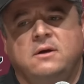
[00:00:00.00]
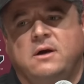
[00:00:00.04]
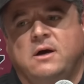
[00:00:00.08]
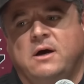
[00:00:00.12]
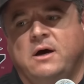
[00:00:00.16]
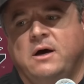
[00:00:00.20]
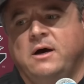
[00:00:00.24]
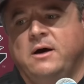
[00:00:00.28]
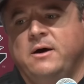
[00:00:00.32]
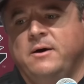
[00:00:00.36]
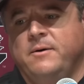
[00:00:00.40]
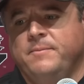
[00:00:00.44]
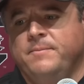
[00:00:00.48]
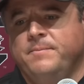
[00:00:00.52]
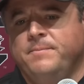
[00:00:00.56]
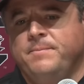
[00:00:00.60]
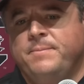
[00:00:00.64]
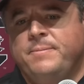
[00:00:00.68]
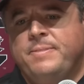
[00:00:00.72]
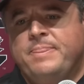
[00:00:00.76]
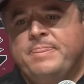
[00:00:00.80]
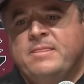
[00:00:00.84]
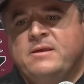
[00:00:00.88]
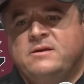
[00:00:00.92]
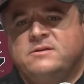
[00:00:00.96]

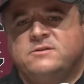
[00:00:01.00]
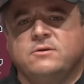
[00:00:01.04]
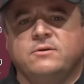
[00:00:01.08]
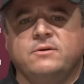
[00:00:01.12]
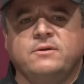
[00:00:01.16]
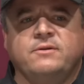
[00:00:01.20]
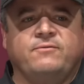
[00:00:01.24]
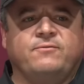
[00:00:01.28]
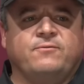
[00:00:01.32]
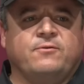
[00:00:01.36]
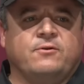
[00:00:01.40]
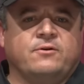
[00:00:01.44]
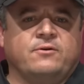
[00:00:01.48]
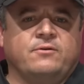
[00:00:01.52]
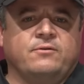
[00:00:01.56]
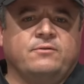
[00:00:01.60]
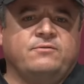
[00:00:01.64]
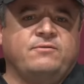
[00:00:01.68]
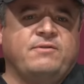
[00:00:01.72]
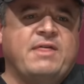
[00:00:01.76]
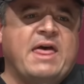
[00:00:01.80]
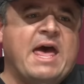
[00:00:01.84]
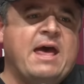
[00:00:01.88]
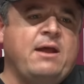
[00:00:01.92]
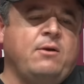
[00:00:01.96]
So
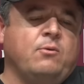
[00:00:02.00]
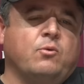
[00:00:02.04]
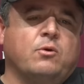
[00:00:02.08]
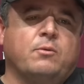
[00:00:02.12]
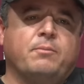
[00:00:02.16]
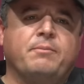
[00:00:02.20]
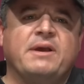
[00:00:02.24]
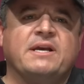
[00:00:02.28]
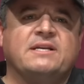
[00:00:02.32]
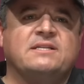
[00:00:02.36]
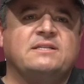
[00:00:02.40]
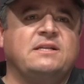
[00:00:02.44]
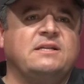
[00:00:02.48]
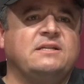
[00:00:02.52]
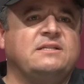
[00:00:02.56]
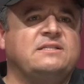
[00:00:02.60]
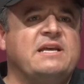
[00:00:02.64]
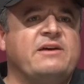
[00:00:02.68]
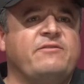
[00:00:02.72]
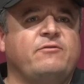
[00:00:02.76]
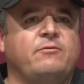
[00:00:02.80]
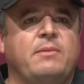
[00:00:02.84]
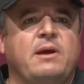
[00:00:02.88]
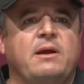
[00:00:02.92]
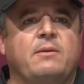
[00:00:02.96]
we're mixing in
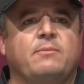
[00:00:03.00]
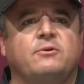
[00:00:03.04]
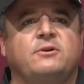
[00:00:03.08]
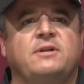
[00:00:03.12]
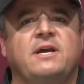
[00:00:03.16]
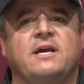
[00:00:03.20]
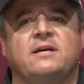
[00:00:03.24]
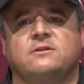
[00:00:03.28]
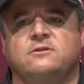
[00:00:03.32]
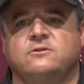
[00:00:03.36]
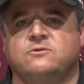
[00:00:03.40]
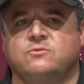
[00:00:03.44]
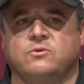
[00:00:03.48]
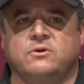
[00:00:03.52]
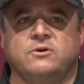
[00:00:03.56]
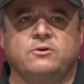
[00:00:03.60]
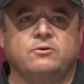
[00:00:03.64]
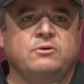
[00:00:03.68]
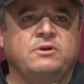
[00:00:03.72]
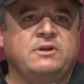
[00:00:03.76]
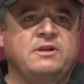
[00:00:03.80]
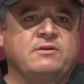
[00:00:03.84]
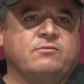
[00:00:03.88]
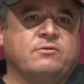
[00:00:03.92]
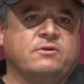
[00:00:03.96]
seven-man protections. We're
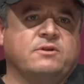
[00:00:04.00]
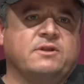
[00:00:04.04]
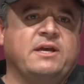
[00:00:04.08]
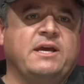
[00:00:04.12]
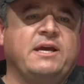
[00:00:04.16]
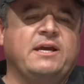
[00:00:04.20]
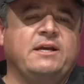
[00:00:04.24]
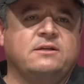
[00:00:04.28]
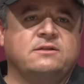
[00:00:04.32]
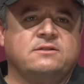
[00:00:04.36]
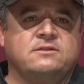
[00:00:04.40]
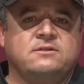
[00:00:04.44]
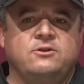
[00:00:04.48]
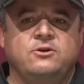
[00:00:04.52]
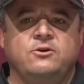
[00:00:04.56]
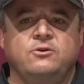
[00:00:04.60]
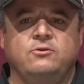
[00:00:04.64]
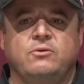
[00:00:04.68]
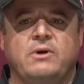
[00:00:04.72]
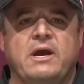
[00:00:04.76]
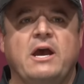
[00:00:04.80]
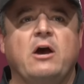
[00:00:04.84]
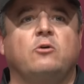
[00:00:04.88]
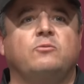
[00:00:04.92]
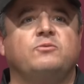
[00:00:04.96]
doing different things
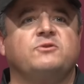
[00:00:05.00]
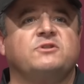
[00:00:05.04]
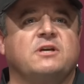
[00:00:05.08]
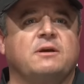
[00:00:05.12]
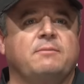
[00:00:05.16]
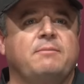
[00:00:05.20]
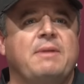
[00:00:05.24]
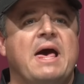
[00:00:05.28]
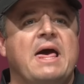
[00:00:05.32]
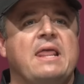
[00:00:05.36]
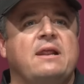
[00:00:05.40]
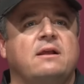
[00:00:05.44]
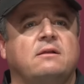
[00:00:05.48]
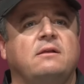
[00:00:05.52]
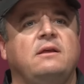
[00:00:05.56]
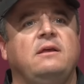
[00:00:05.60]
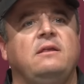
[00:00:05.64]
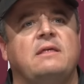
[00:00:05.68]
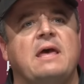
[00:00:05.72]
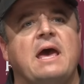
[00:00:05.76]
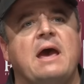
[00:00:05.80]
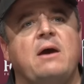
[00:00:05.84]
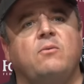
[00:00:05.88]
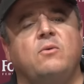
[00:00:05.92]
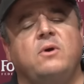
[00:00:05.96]
to help schematically
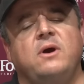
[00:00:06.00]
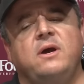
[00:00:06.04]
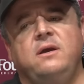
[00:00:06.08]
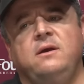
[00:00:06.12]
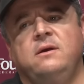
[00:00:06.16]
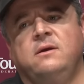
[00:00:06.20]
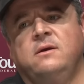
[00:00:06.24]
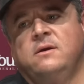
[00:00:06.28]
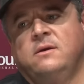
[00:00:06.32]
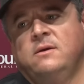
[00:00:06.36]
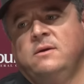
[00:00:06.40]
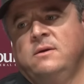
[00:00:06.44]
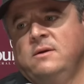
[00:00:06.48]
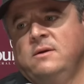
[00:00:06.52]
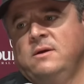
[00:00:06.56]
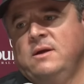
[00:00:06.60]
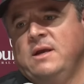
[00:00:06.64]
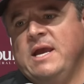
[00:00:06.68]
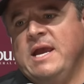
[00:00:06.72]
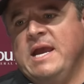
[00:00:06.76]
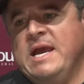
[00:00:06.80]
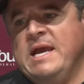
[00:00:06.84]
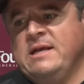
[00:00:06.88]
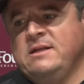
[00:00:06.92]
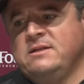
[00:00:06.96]
that way.
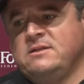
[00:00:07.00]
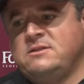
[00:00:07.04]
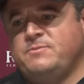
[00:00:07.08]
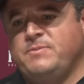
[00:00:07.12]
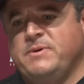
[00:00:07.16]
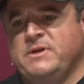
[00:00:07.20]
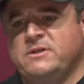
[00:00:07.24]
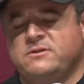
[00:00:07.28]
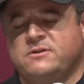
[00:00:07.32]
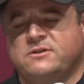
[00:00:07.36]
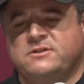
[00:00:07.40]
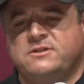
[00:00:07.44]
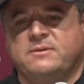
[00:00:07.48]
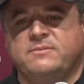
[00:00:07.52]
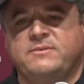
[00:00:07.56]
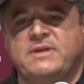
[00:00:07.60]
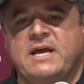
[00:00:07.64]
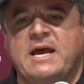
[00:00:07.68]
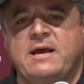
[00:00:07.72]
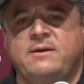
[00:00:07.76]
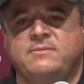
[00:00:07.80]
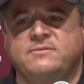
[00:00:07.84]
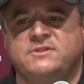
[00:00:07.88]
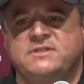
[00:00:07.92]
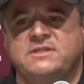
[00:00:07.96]
And Spencer
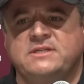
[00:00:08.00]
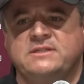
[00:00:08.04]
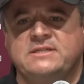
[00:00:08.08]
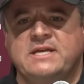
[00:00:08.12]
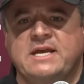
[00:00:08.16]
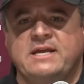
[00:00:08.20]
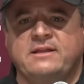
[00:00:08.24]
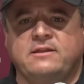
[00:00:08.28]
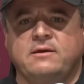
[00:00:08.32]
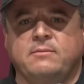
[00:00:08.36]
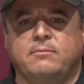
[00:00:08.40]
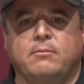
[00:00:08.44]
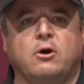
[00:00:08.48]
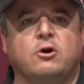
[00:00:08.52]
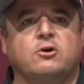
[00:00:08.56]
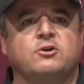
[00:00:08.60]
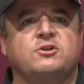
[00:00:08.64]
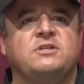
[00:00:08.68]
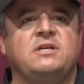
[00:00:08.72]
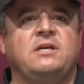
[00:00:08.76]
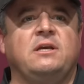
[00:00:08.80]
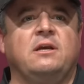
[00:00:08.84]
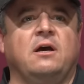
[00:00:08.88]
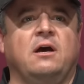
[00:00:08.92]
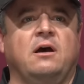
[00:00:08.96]
sometimes is at the
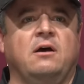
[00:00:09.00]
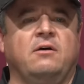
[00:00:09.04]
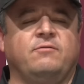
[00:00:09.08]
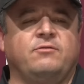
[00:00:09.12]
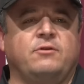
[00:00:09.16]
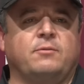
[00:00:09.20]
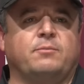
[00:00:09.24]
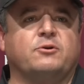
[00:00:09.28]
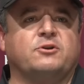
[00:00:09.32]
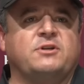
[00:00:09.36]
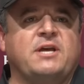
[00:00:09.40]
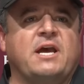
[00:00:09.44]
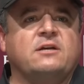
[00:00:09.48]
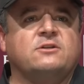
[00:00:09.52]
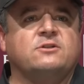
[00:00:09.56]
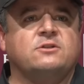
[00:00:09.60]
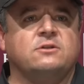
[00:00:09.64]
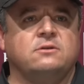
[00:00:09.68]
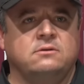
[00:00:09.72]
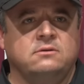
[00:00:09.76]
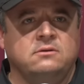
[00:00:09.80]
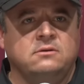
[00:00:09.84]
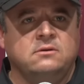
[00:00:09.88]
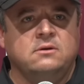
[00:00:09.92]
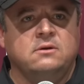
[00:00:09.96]
mercy of the
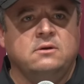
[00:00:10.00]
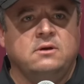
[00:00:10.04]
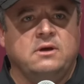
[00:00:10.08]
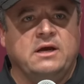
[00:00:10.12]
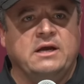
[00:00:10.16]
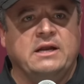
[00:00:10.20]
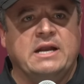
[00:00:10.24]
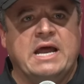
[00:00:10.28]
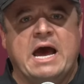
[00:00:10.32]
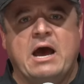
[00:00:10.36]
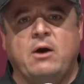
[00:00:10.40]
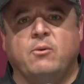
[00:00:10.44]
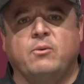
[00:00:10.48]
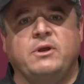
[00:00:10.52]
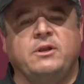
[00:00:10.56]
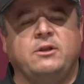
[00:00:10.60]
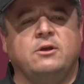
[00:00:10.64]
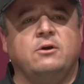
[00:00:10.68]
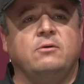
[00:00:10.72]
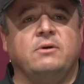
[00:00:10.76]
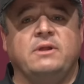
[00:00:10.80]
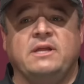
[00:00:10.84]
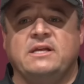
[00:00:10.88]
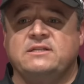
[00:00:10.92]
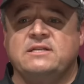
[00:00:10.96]
protection and how we
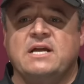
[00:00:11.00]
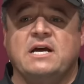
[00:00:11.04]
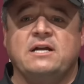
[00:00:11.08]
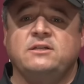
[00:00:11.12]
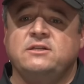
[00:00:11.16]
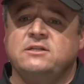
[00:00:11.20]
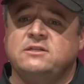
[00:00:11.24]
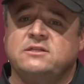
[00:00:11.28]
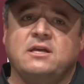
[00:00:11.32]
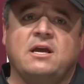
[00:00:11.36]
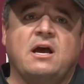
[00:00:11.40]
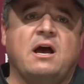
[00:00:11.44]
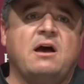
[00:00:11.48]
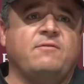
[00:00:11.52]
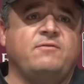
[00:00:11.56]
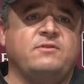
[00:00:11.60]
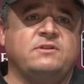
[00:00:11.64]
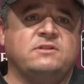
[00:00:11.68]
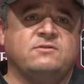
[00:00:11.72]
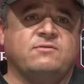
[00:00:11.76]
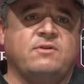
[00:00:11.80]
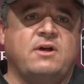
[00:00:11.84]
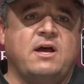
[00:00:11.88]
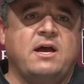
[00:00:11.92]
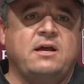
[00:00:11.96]
do. And it's not just the
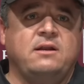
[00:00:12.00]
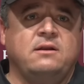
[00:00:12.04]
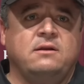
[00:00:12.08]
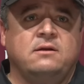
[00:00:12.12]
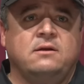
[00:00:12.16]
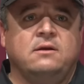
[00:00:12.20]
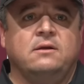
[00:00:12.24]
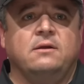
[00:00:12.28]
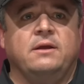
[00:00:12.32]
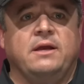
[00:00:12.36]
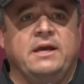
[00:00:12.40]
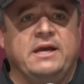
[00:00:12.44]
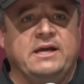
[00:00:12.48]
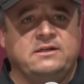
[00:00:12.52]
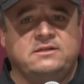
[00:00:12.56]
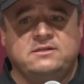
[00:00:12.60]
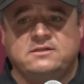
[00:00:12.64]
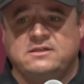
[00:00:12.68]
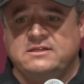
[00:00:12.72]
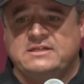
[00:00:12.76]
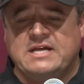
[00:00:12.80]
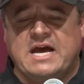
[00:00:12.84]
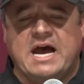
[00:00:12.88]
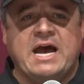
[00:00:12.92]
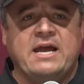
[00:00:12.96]
offensive line. It's
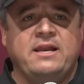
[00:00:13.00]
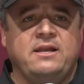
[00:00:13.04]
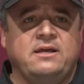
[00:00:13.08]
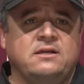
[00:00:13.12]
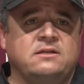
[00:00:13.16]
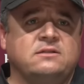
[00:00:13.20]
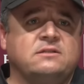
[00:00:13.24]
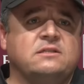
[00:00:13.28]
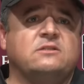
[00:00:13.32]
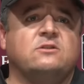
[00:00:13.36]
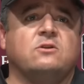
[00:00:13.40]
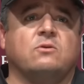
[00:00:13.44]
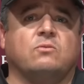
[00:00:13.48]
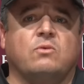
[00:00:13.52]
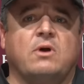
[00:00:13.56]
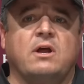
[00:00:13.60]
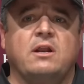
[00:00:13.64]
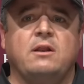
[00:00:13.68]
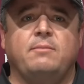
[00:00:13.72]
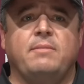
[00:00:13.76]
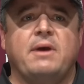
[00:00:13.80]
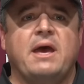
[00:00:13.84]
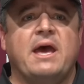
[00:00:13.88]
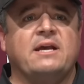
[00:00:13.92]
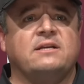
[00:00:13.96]
the tight ends. It's the
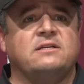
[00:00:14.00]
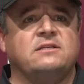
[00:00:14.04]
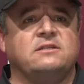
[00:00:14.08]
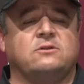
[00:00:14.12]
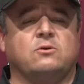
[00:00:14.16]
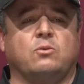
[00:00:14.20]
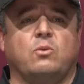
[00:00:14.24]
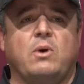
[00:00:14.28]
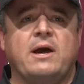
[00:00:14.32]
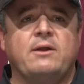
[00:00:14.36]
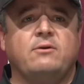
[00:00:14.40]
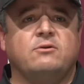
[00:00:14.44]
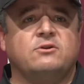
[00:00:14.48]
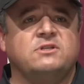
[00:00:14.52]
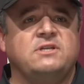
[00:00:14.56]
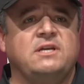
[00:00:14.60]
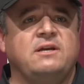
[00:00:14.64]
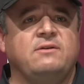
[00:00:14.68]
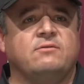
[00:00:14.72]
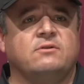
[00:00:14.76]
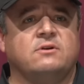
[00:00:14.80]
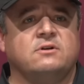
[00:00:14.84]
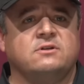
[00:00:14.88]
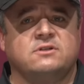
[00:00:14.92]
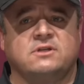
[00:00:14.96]
running backs. It's the wide
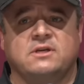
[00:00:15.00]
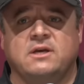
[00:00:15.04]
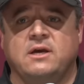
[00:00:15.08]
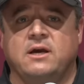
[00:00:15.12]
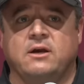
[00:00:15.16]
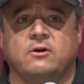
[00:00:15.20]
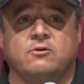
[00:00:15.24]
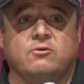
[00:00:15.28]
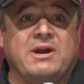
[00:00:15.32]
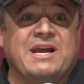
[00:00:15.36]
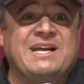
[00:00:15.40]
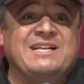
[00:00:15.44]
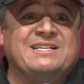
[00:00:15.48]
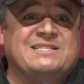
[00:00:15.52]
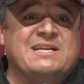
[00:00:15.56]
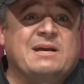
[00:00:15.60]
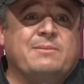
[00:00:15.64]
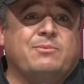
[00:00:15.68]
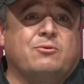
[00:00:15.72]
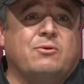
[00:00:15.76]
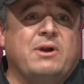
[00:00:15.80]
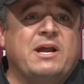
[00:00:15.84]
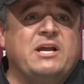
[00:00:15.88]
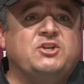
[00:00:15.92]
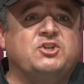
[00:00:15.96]
receivers creating
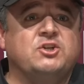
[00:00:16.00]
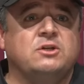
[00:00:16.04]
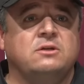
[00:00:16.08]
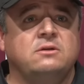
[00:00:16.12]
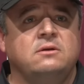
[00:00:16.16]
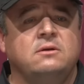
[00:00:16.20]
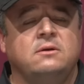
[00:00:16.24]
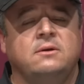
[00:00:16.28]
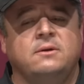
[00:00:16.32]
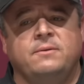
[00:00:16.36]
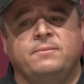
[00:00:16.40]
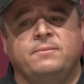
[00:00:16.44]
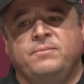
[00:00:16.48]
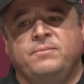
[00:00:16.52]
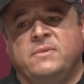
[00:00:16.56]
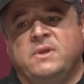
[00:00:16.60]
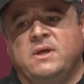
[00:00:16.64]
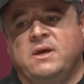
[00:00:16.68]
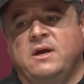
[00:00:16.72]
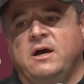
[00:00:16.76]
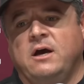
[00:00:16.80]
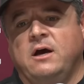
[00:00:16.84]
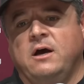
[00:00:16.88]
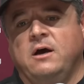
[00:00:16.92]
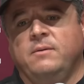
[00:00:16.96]
separation.
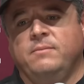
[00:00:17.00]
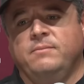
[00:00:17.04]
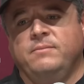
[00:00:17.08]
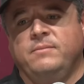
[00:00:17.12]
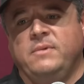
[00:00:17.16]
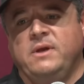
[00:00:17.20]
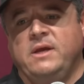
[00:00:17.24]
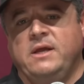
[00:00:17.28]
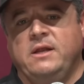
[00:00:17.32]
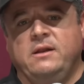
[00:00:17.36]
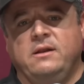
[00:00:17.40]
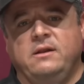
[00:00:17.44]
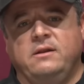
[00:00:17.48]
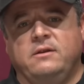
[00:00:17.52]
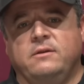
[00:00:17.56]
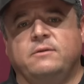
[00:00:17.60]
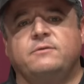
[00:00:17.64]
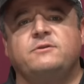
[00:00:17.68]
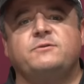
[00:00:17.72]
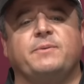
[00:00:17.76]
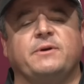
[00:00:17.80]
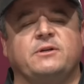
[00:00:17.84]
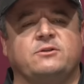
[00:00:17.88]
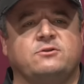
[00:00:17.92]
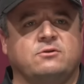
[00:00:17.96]
And
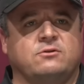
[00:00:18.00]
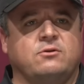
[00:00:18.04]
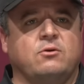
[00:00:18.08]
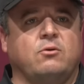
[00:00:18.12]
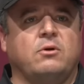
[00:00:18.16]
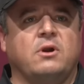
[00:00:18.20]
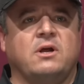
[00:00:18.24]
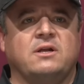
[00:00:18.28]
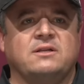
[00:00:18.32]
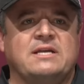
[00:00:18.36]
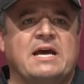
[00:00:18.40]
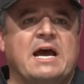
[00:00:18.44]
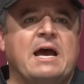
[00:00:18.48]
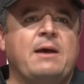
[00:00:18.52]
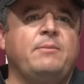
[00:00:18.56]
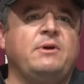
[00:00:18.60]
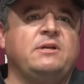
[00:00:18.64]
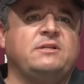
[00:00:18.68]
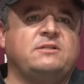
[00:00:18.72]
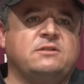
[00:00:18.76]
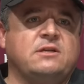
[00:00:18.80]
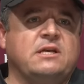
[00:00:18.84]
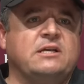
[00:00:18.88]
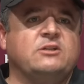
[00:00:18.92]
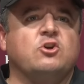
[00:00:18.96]
Spencer throwing on time.
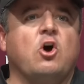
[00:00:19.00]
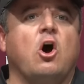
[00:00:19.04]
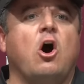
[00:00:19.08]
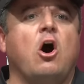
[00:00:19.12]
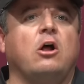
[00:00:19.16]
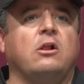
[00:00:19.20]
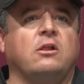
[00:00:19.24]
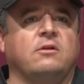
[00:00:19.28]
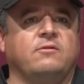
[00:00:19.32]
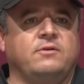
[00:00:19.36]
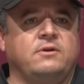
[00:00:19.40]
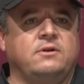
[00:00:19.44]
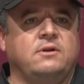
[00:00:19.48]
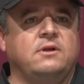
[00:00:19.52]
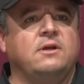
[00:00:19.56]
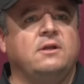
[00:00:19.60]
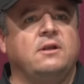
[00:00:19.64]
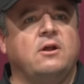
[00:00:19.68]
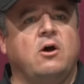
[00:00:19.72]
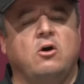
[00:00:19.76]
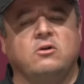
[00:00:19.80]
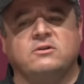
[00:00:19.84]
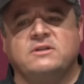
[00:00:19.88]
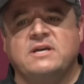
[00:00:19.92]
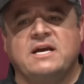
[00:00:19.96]
It's all of it. It
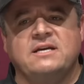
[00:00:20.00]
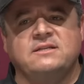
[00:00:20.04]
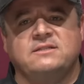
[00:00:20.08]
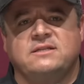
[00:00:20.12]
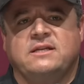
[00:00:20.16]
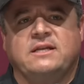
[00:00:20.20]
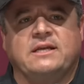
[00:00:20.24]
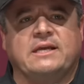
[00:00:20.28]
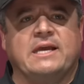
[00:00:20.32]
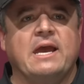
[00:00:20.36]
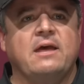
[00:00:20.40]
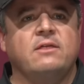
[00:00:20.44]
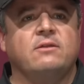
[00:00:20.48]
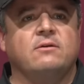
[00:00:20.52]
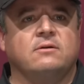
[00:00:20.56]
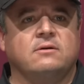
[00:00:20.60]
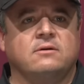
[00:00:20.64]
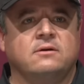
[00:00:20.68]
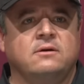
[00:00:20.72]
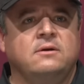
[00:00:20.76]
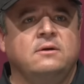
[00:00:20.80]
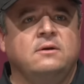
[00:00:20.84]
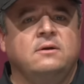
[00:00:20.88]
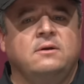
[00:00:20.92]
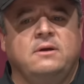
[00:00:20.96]
all ties in
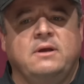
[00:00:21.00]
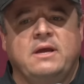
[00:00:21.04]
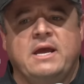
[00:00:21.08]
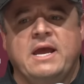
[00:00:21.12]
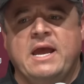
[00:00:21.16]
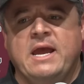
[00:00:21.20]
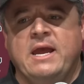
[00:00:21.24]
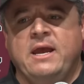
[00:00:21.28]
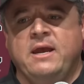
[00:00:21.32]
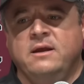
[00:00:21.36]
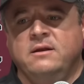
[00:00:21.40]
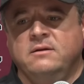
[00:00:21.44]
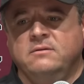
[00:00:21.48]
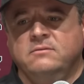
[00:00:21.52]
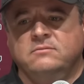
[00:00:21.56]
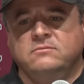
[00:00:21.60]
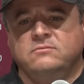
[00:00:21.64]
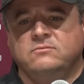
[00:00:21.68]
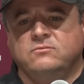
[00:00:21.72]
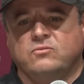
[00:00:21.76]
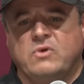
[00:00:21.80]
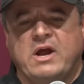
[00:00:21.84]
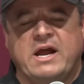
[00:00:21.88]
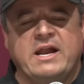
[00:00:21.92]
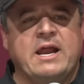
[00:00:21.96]
together.
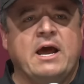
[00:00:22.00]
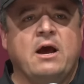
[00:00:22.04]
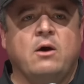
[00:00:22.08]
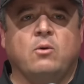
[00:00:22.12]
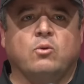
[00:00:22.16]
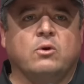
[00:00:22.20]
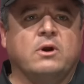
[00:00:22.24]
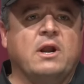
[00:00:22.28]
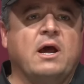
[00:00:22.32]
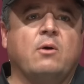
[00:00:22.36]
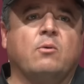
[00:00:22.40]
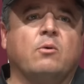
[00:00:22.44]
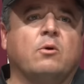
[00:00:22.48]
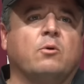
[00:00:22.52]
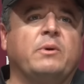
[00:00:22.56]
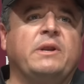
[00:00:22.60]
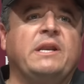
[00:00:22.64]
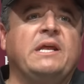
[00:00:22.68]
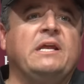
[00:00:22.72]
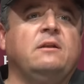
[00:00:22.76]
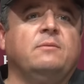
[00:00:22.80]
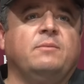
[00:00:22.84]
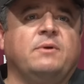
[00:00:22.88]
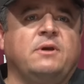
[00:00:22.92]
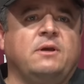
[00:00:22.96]
And right now we're not where we
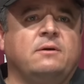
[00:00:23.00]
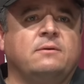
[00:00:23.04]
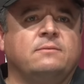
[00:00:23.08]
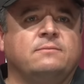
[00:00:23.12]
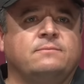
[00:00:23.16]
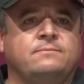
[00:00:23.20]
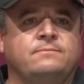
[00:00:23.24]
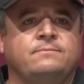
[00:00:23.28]
need to be.